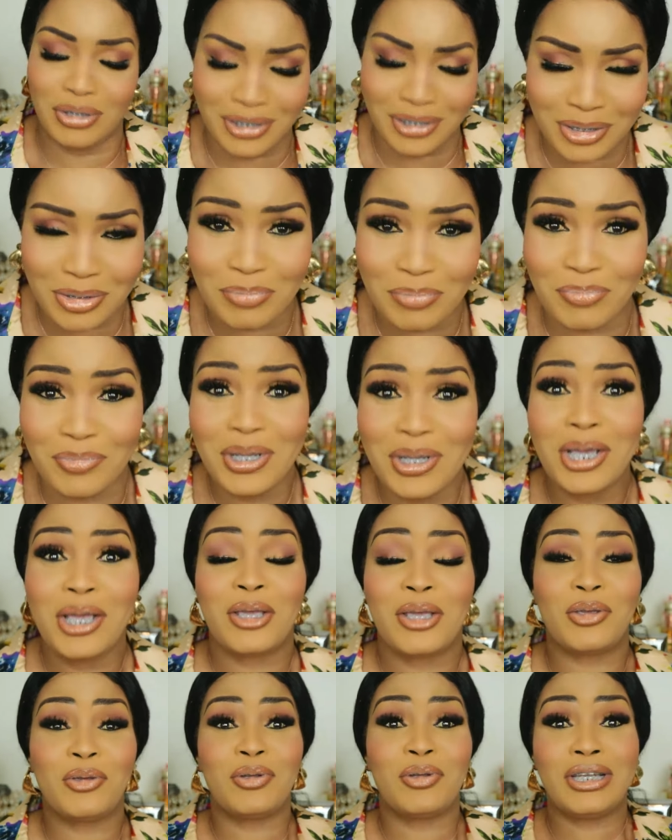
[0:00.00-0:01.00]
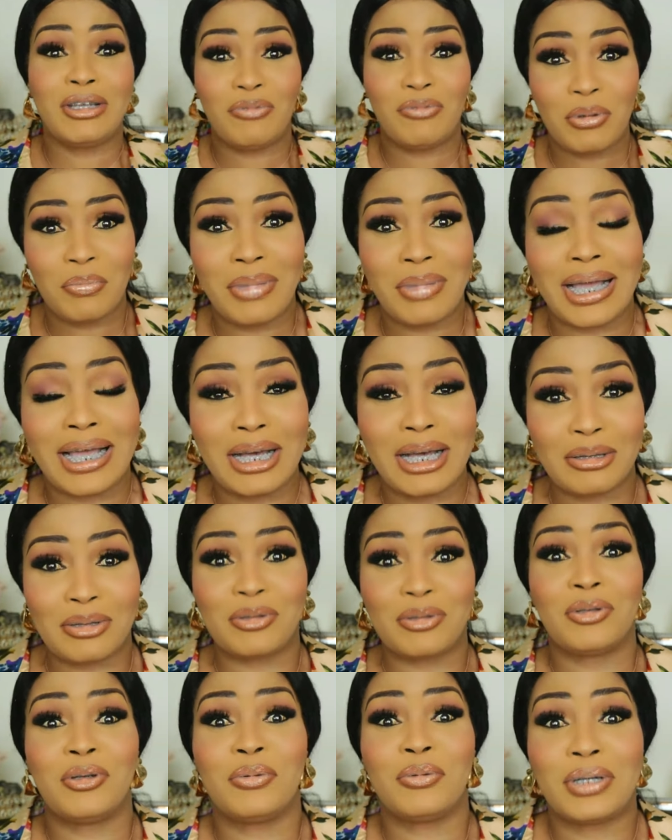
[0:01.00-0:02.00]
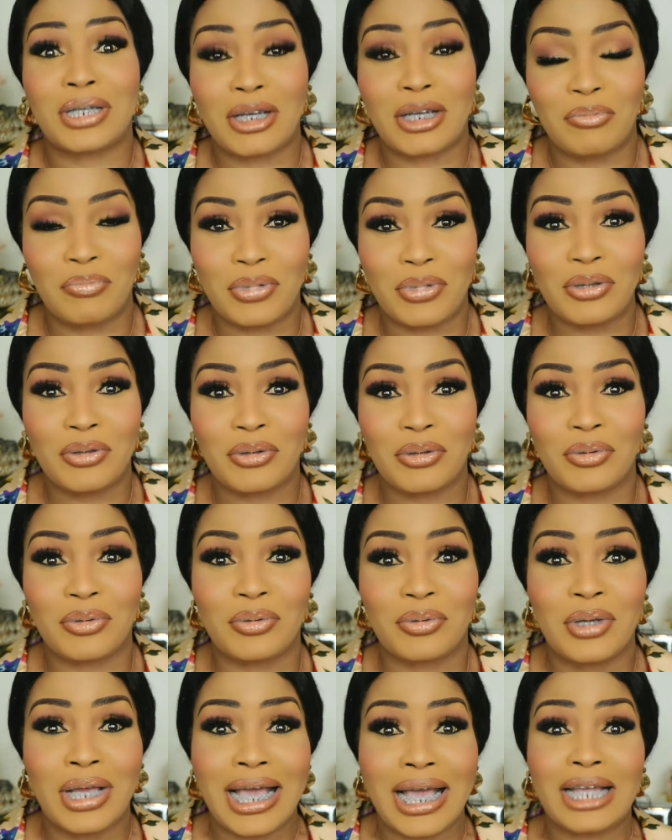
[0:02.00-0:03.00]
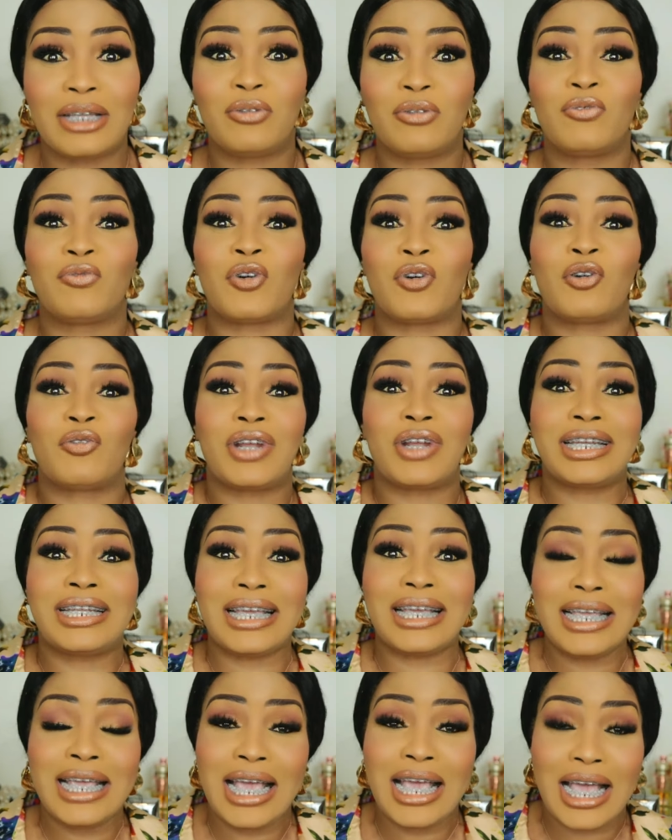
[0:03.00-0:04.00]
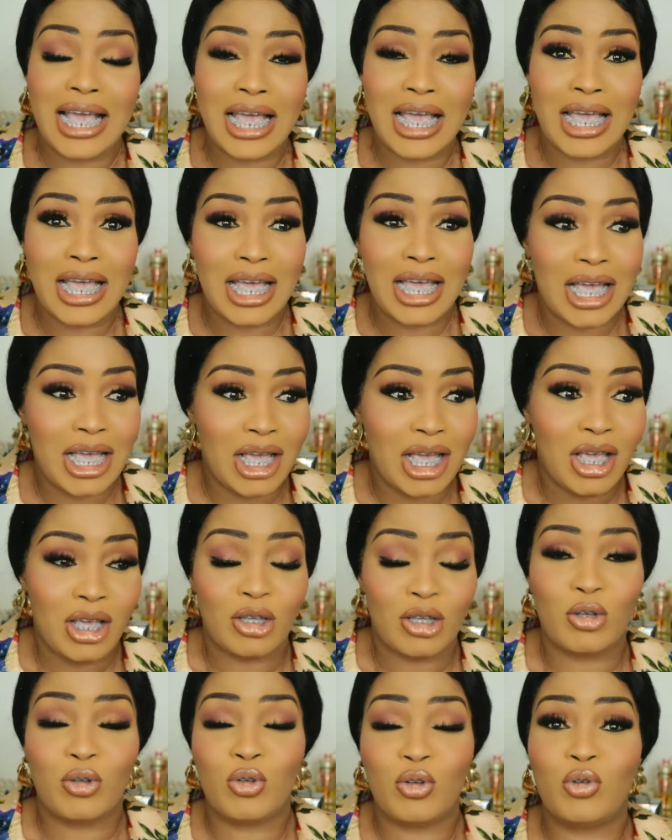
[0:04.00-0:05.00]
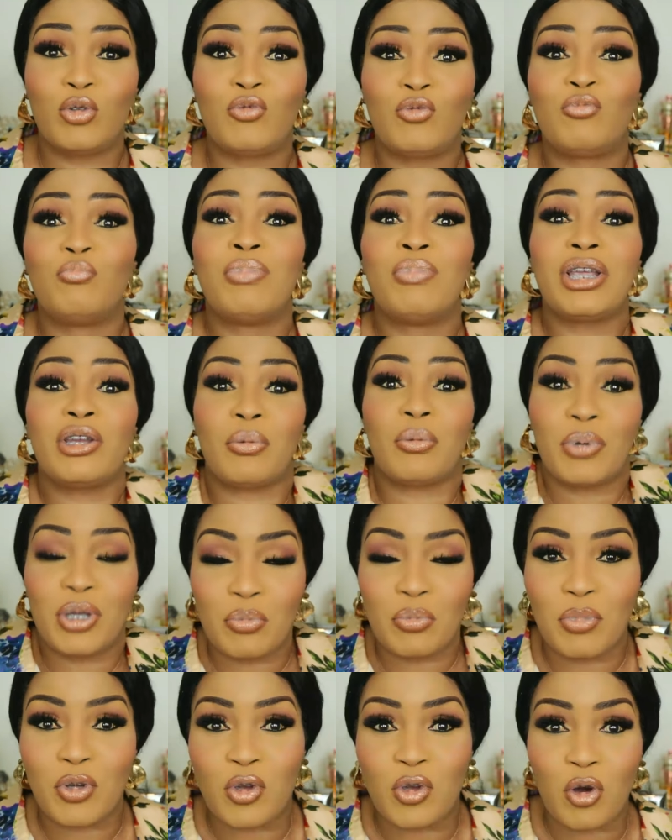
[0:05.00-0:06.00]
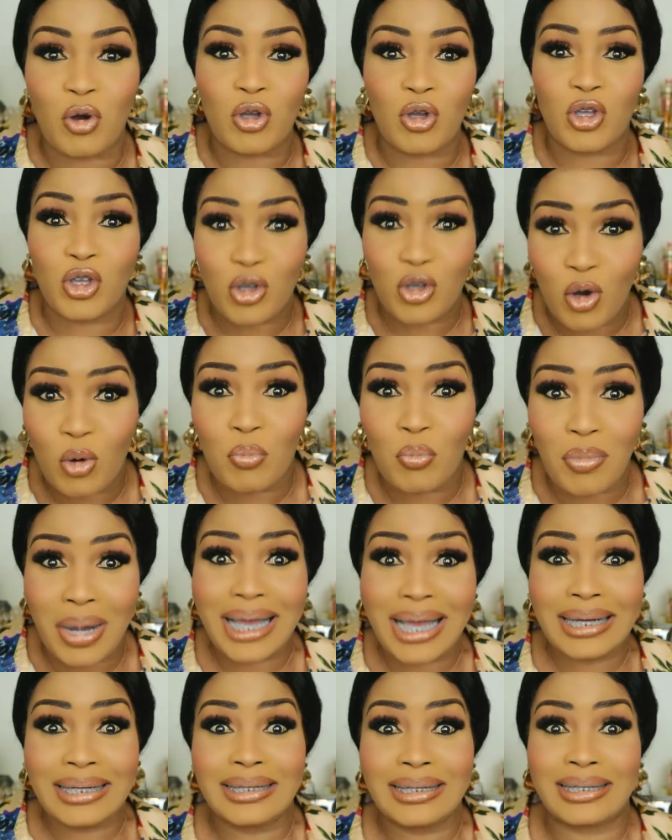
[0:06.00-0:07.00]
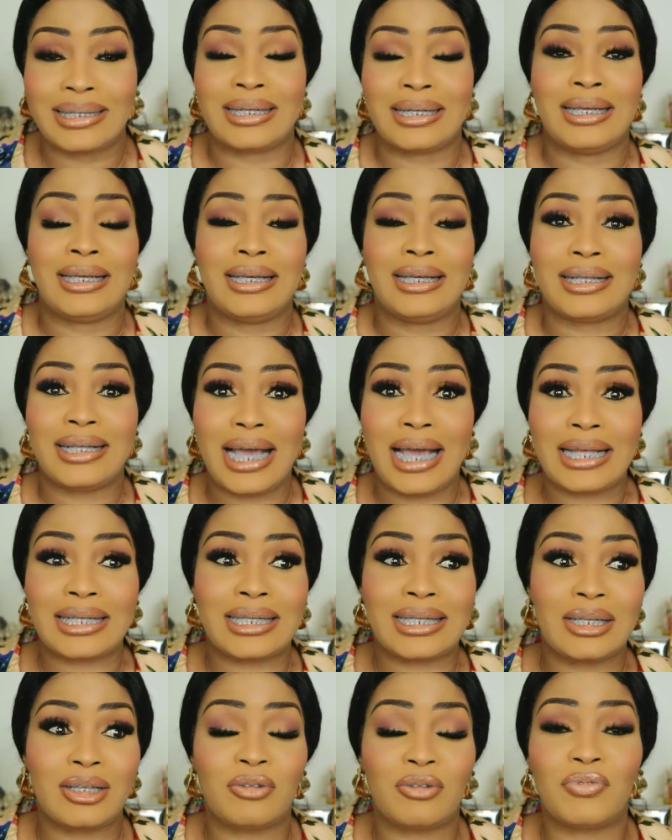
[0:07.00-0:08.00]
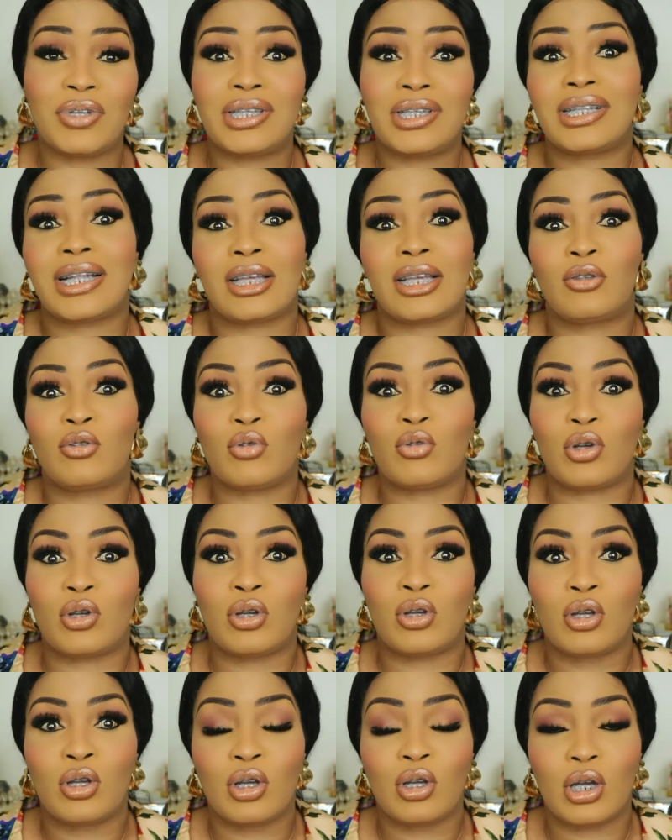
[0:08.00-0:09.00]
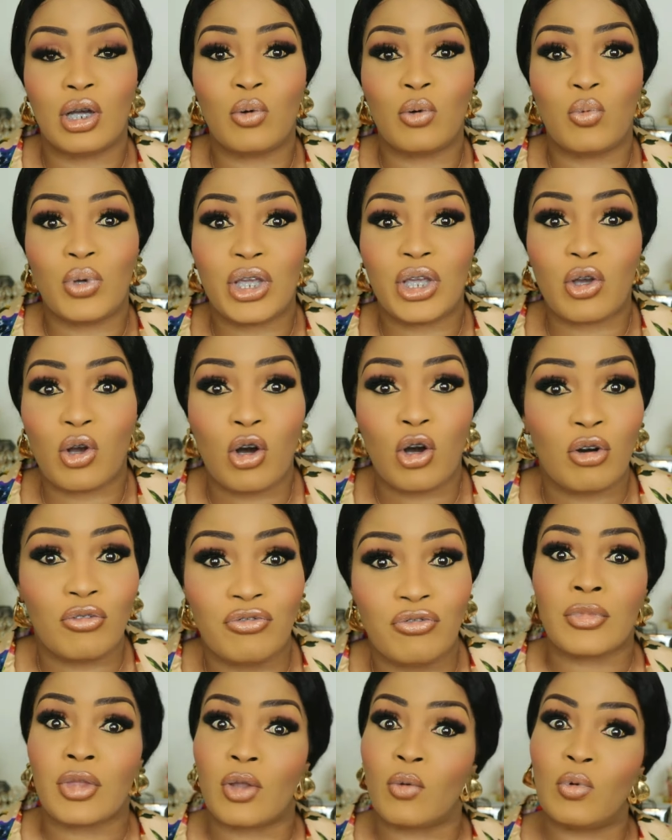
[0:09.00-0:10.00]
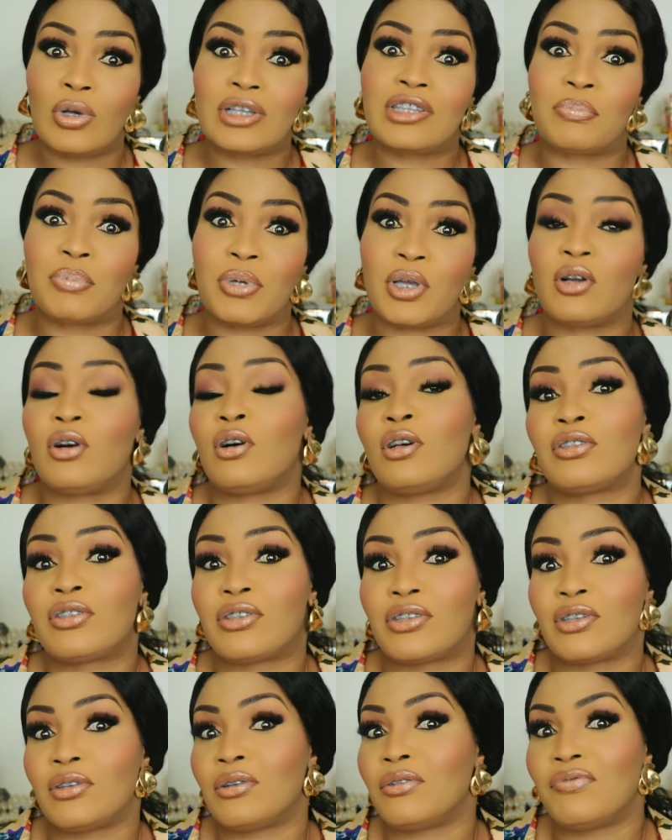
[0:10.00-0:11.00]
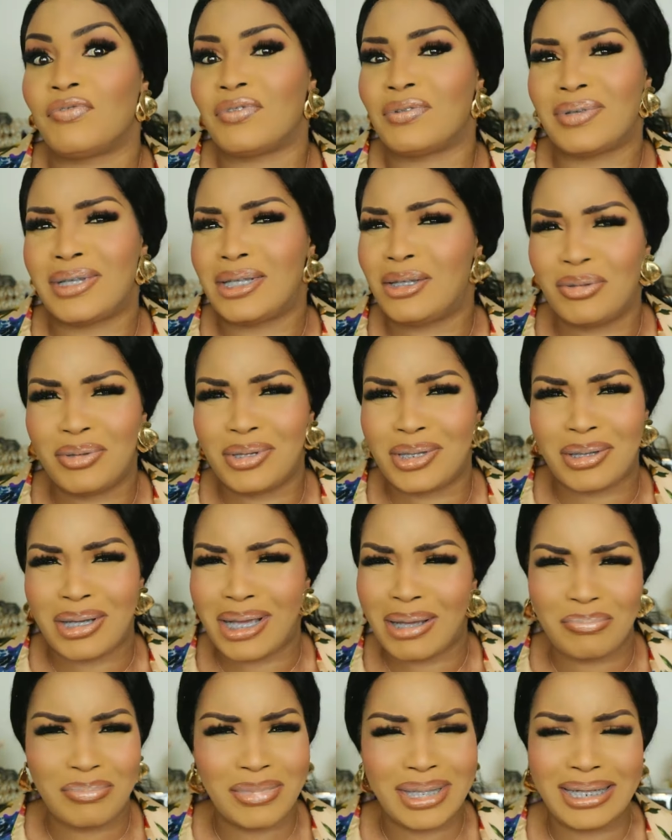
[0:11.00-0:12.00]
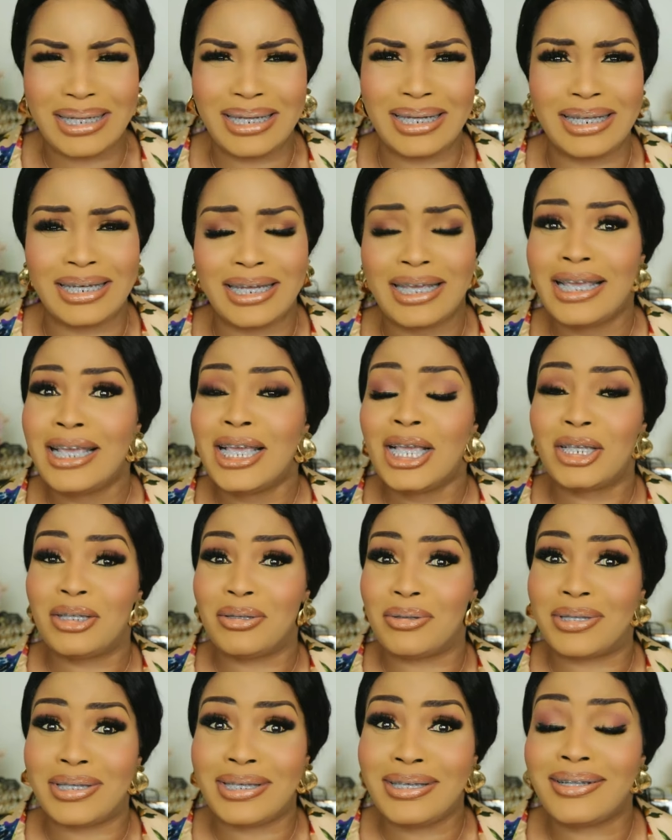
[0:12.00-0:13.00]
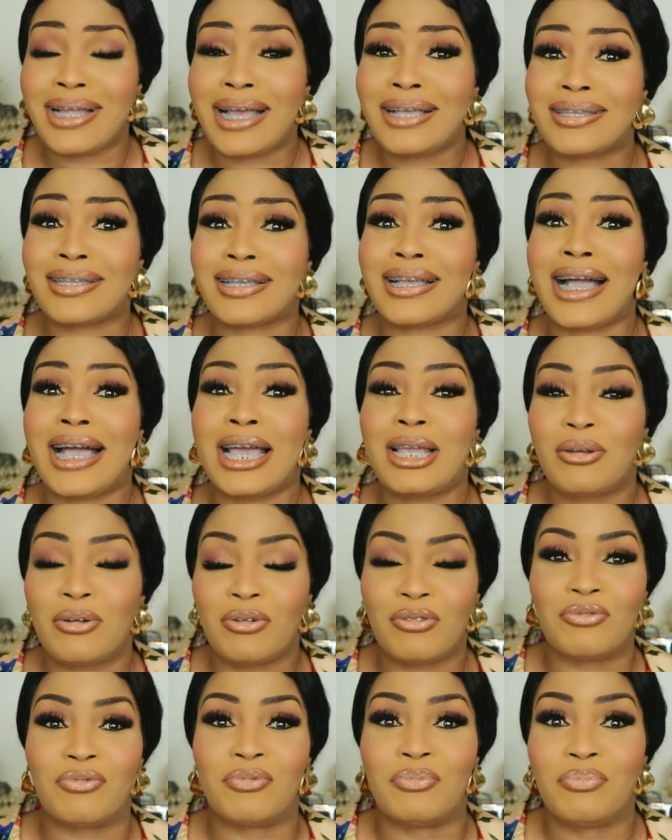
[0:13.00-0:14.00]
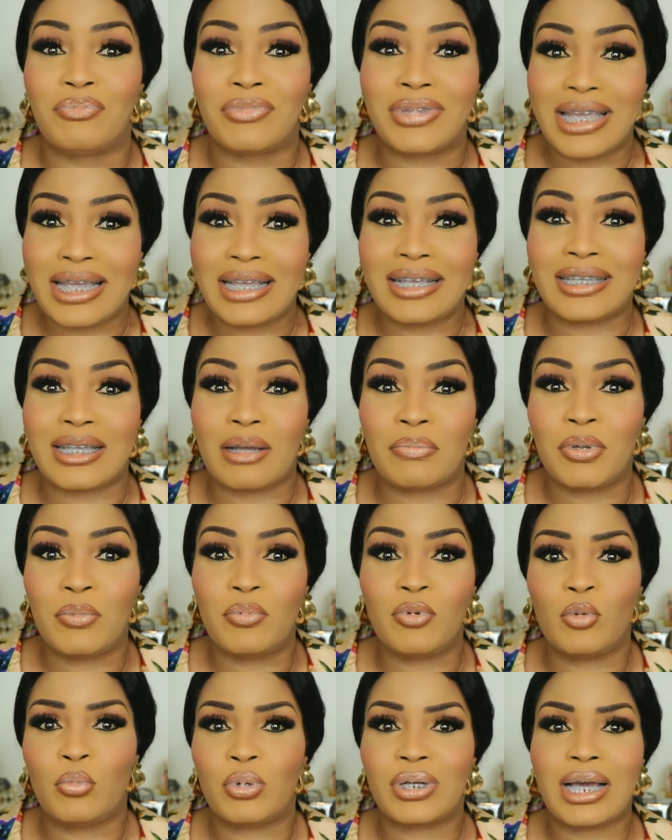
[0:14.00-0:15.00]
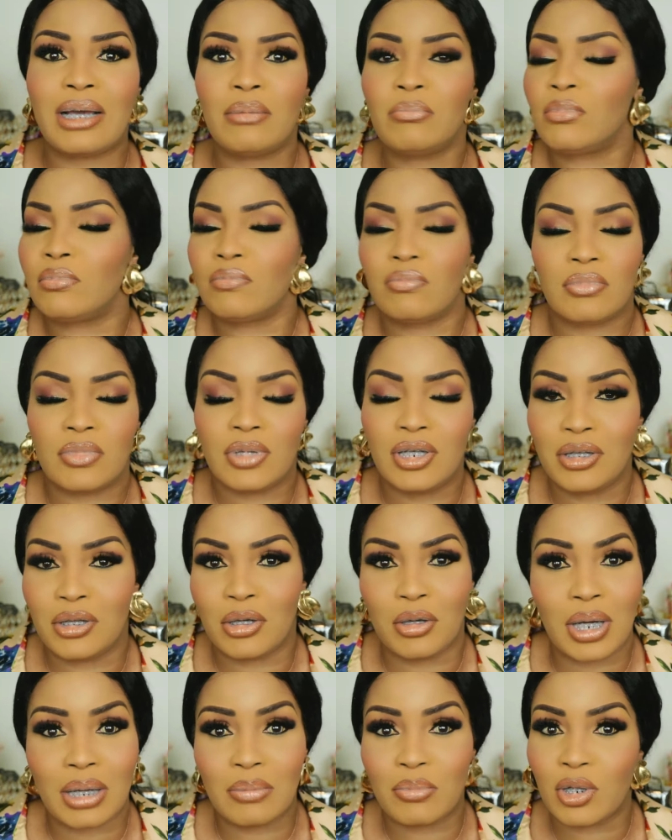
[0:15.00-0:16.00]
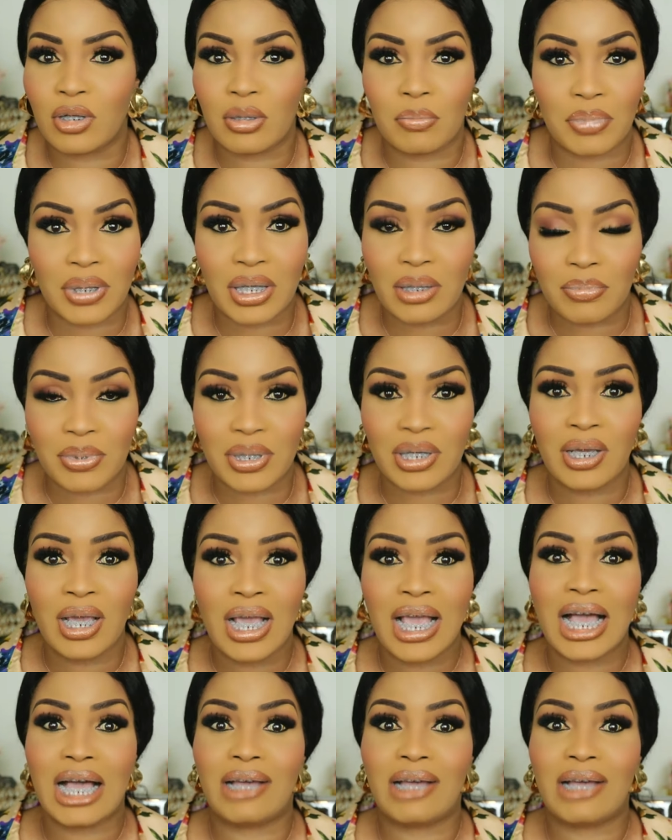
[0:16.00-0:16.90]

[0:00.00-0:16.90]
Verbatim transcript: you you live in my house, you know what I've been through, and you've already uh you, you've made up in your in your mind that the reason I took a week off was because of issues that I mean you see, that's the kind of things that people do. But I'm, you know, I'm not a baby.